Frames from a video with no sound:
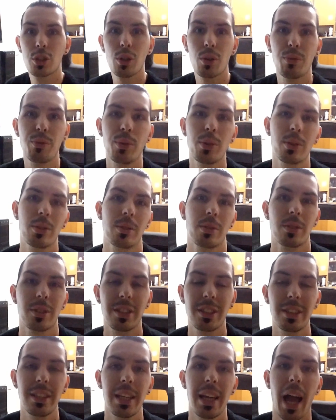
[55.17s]
So for
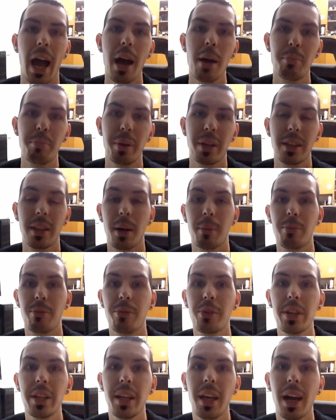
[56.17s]
today I picked up
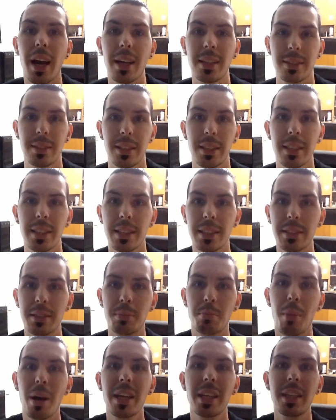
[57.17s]
3 guys.
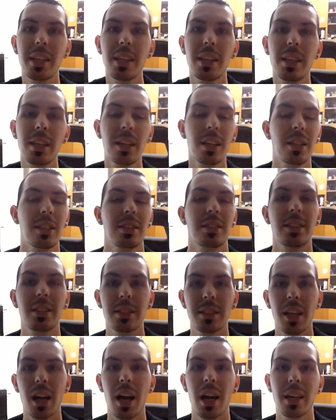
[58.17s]
It's Mikey.
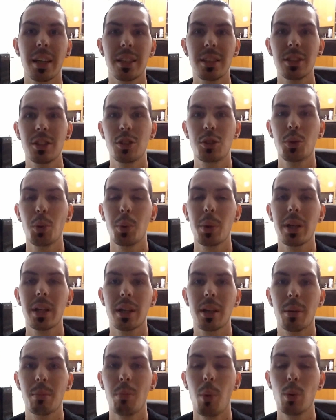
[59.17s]
This guy is
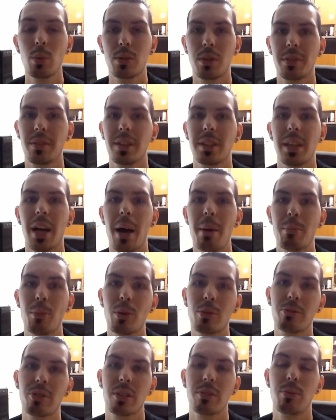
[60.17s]
doing most of the time
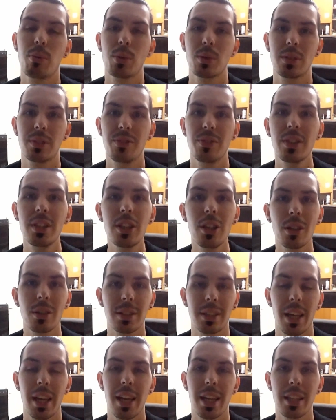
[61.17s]
Contract Force
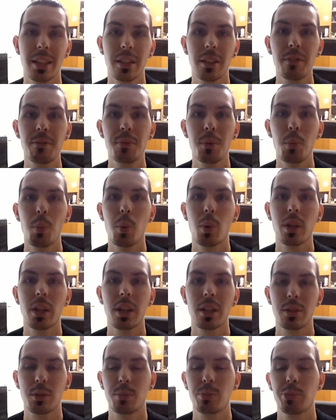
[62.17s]
videos, and if you
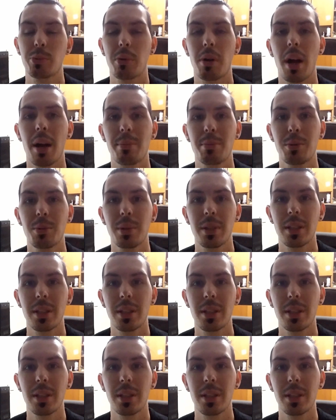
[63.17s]
wanna subscribe to